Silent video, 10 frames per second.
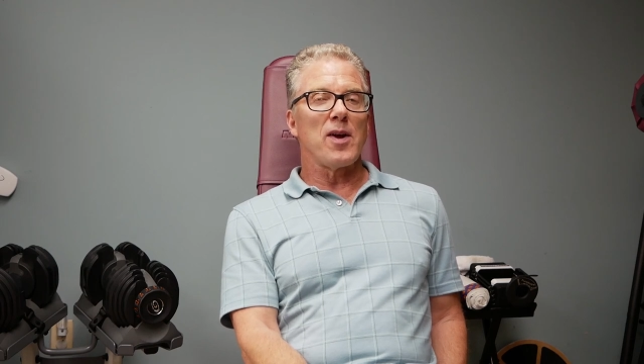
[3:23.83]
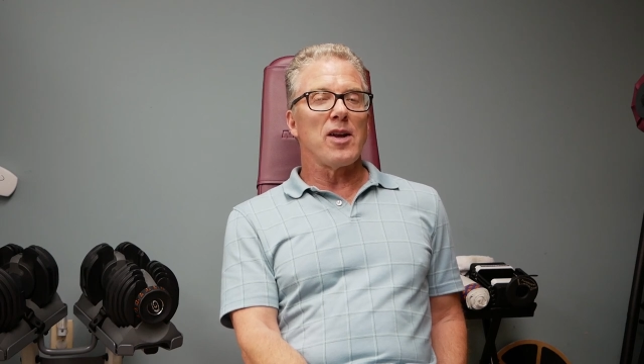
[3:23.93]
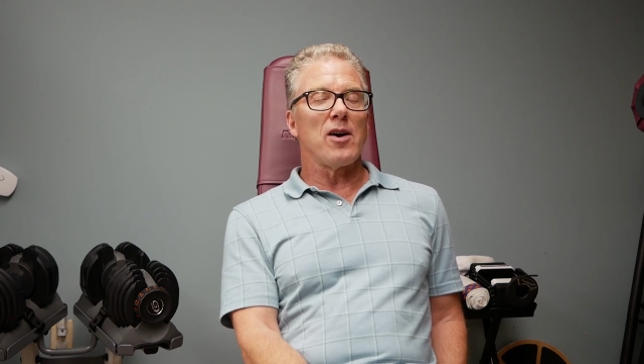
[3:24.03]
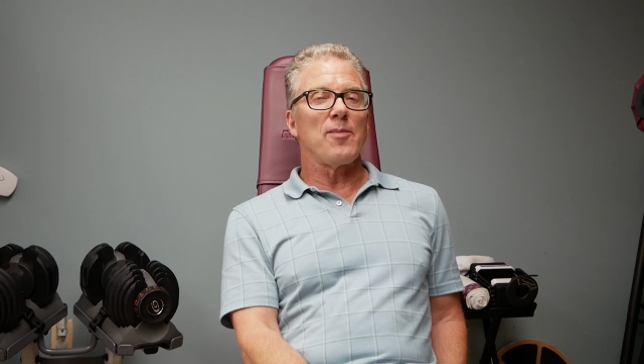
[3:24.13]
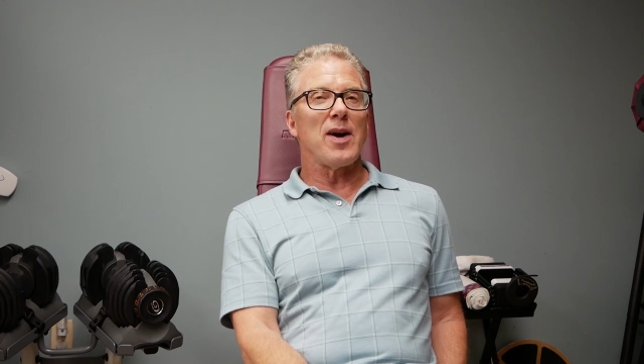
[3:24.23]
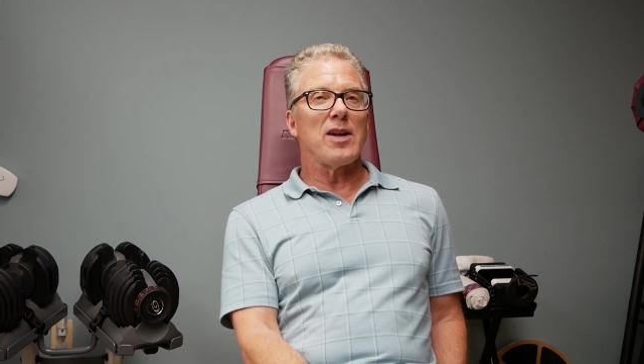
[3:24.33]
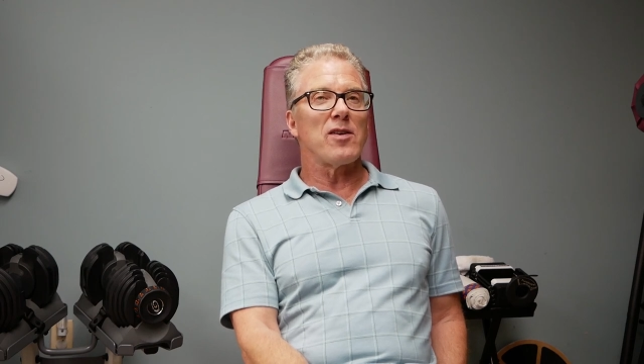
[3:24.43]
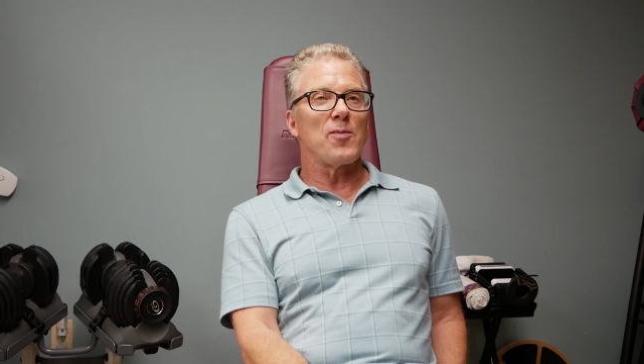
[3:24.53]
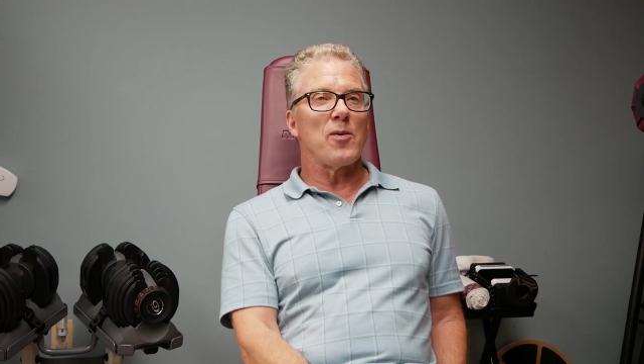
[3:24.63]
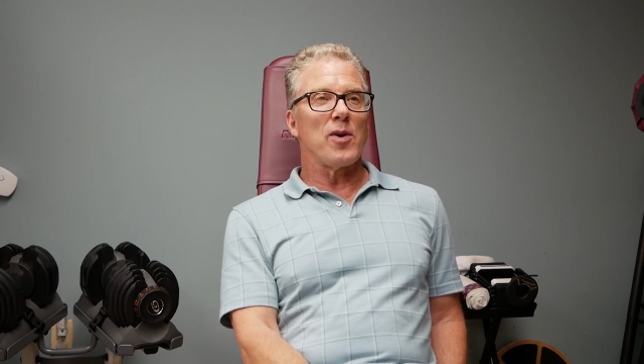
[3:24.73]
you know, it might have
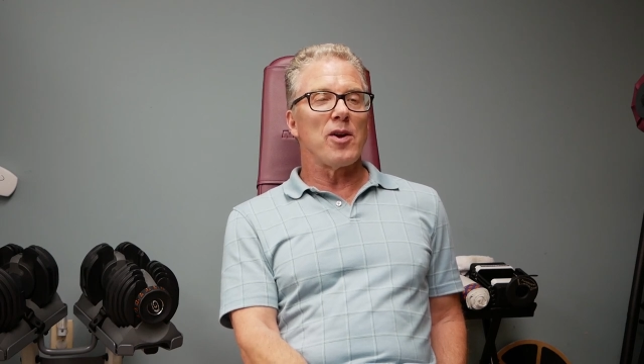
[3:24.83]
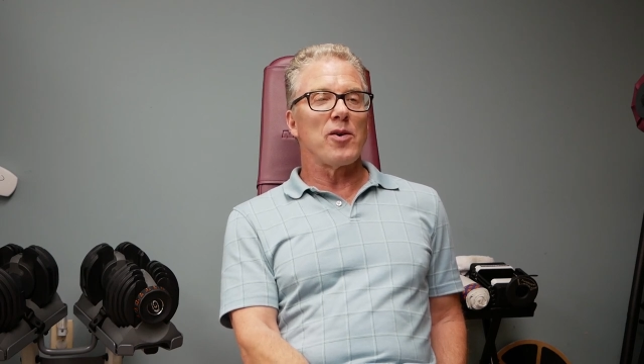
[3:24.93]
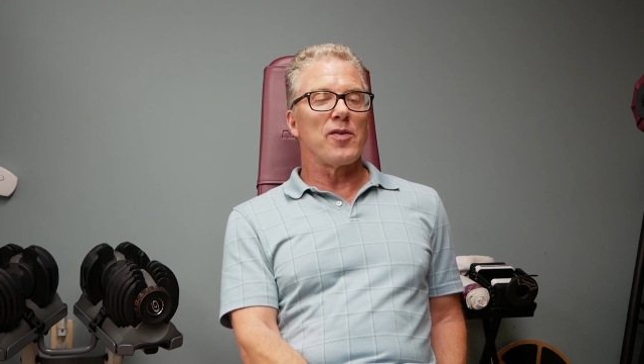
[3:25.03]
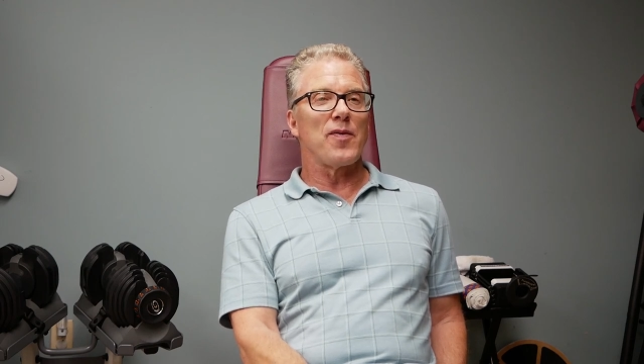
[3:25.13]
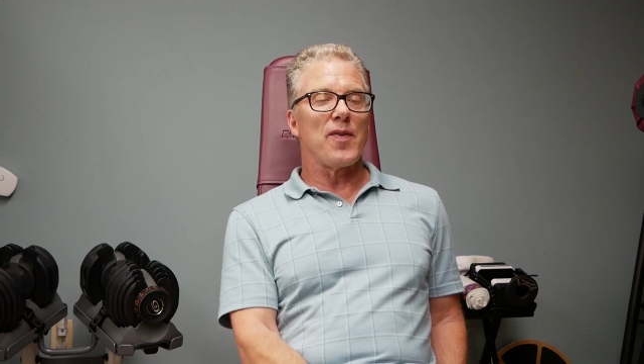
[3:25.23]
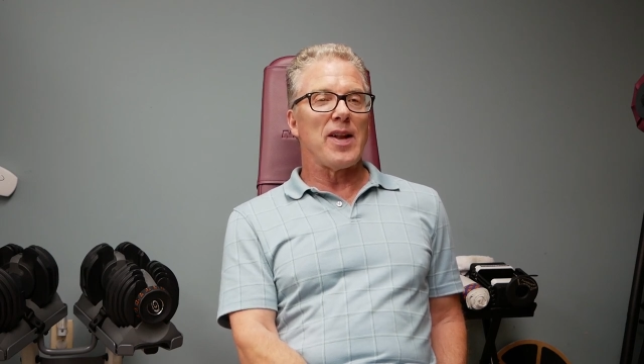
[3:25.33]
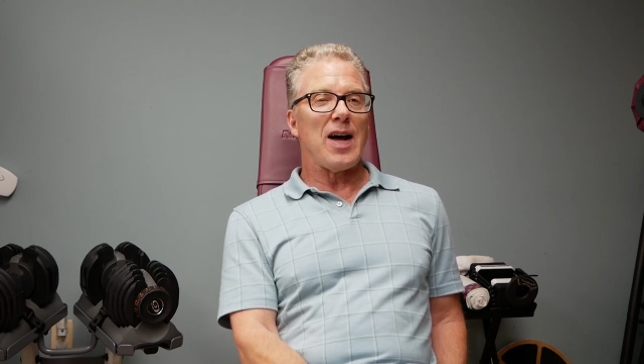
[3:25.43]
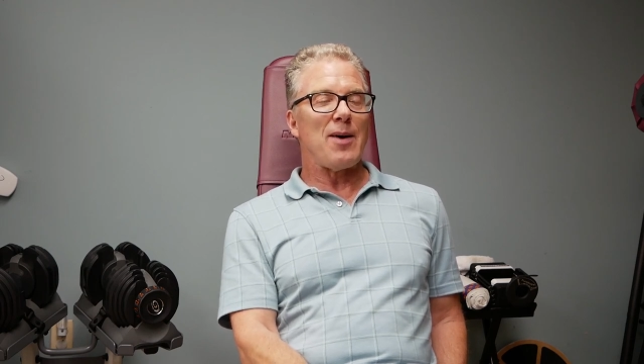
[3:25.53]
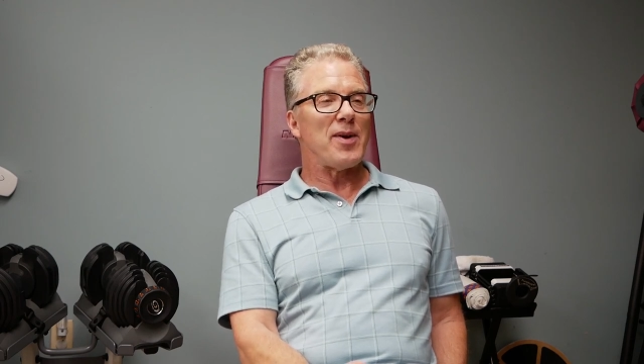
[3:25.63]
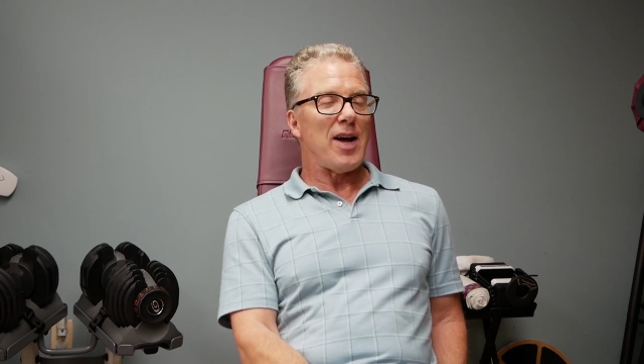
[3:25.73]
just been one of those
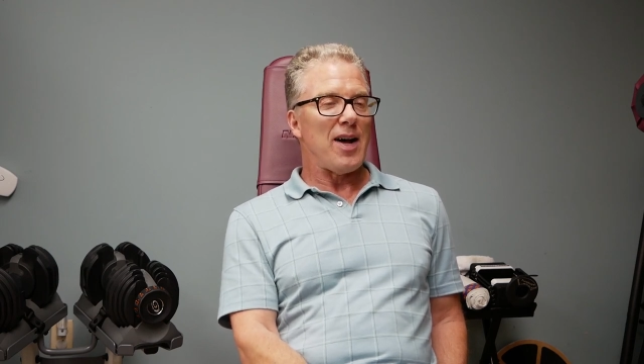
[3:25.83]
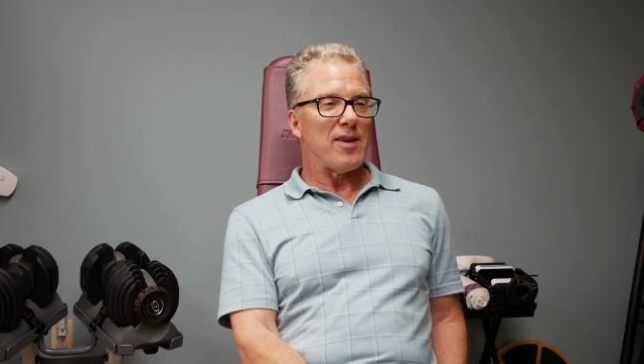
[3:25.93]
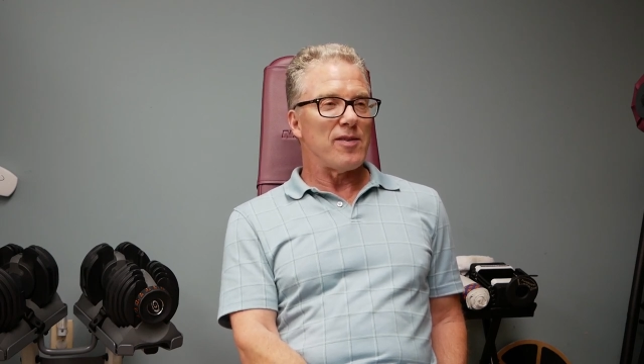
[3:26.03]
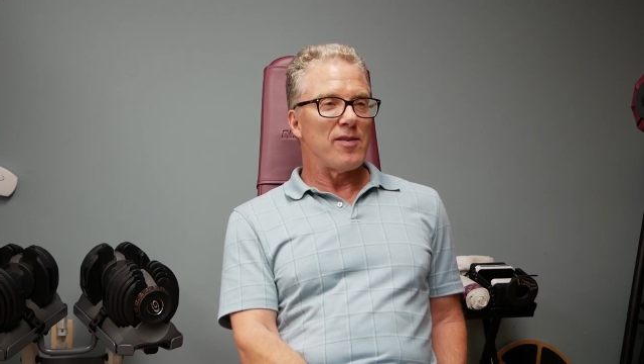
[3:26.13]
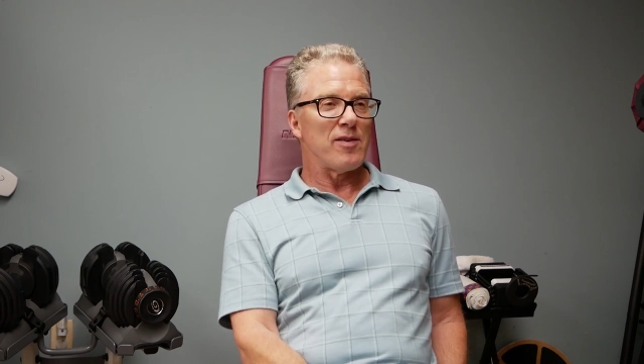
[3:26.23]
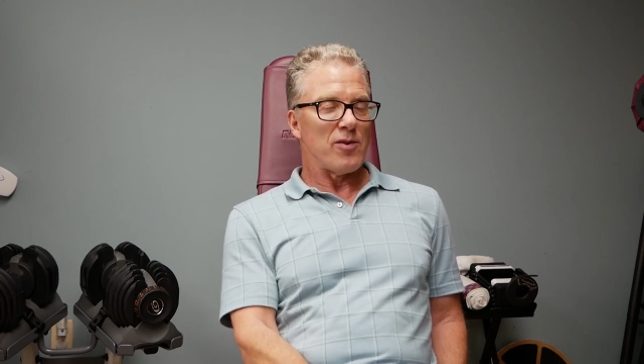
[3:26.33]
phenomenons,